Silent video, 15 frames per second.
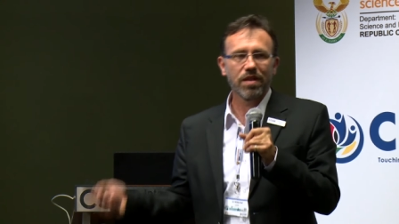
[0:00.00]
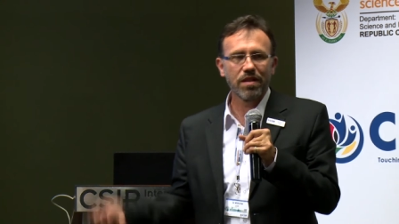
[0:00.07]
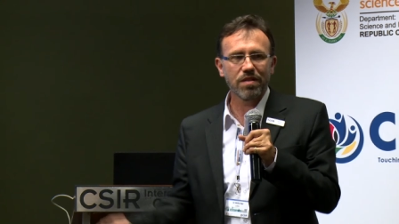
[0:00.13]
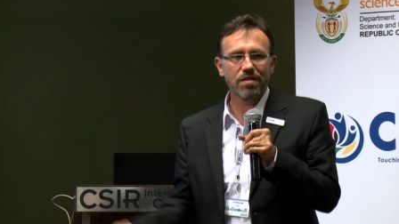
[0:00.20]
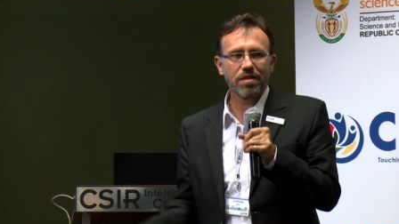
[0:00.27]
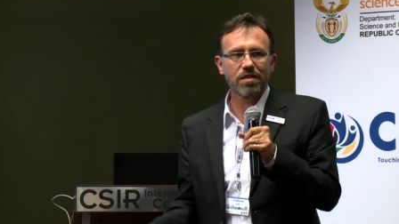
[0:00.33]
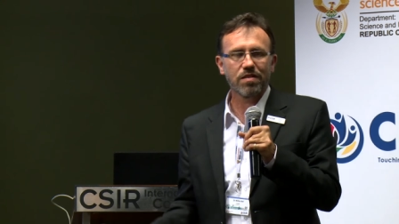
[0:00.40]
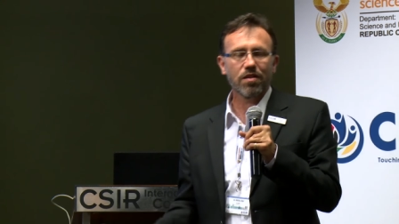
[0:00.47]
the
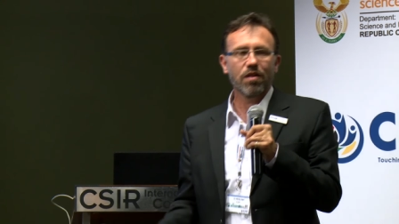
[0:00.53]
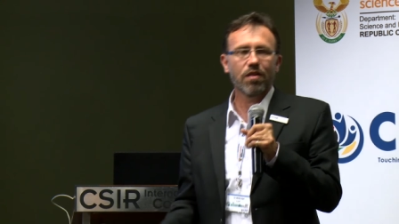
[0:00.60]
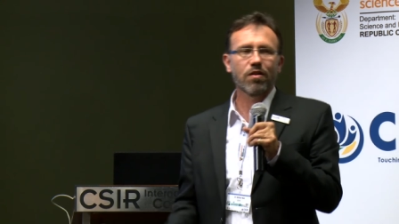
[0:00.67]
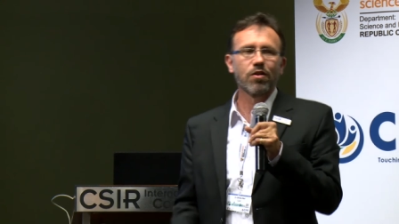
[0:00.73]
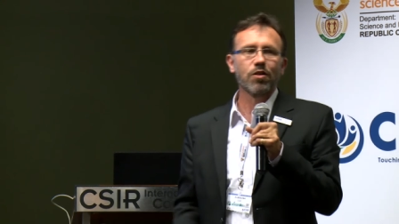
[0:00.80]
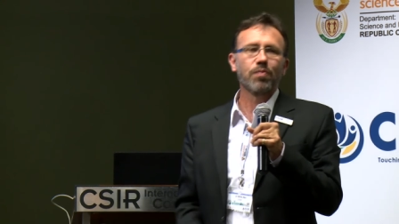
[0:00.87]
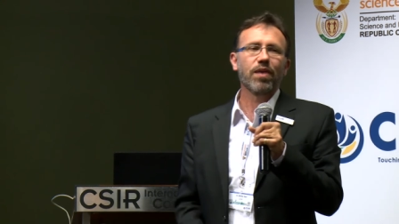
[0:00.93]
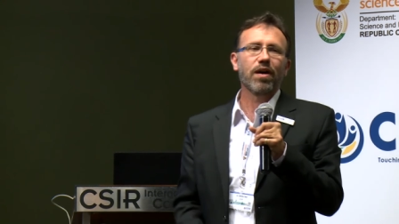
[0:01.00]
CSR
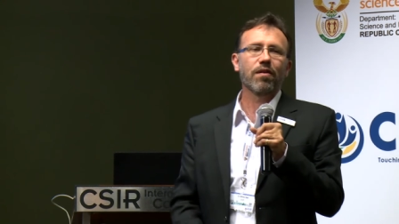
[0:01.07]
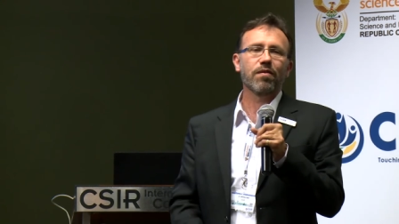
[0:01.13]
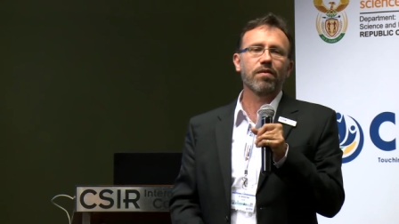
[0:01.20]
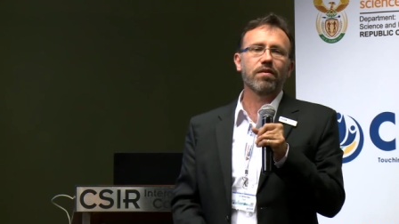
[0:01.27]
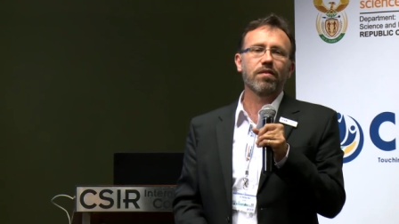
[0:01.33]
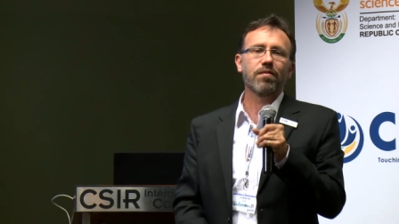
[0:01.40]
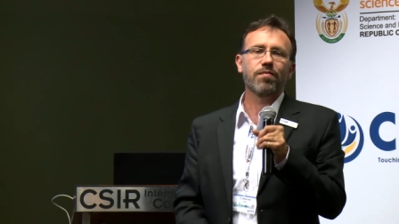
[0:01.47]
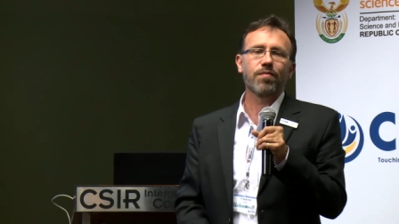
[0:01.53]
group our,
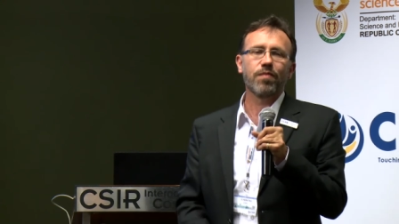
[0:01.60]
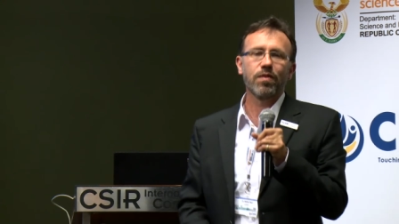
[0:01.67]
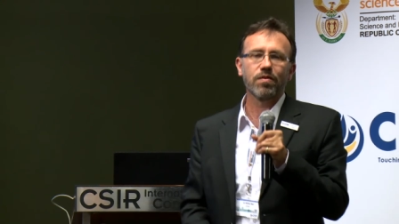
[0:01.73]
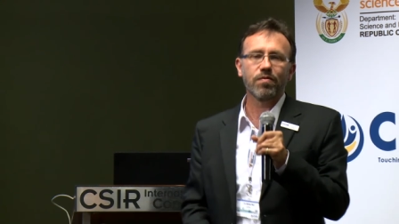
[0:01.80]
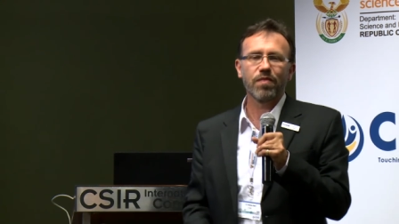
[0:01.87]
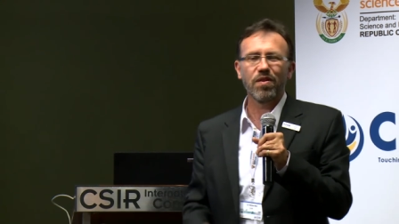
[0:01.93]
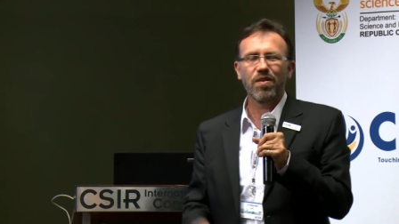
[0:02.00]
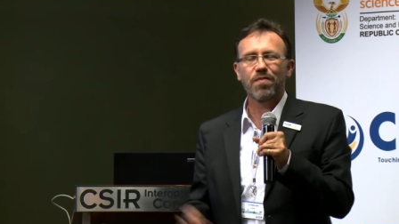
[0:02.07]
the first,
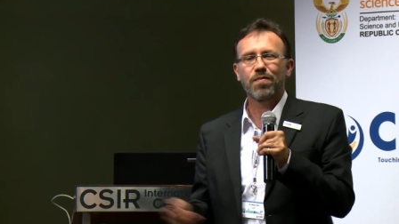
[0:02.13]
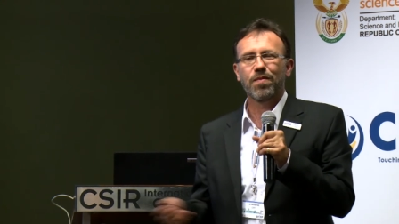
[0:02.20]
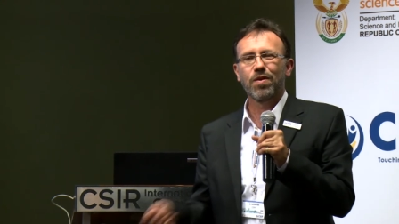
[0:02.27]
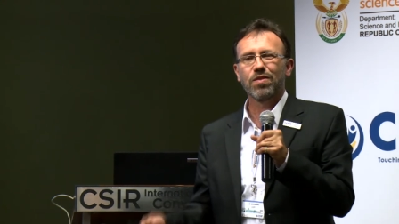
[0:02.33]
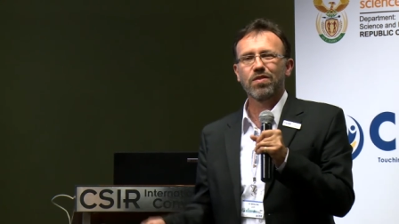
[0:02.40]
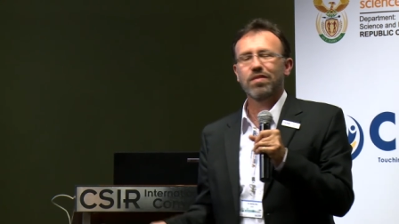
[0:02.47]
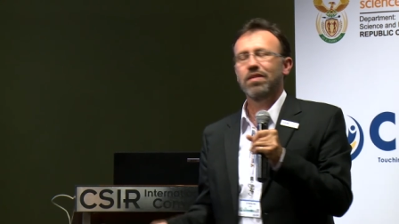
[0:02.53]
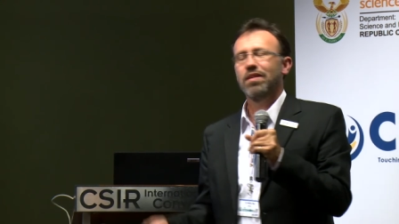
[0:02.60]
very
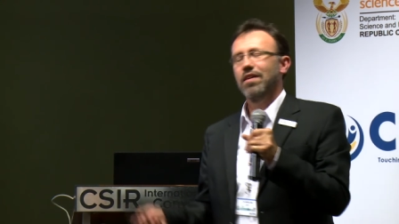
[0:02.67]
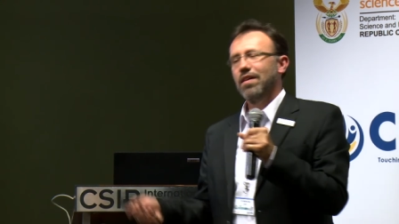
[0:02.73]
first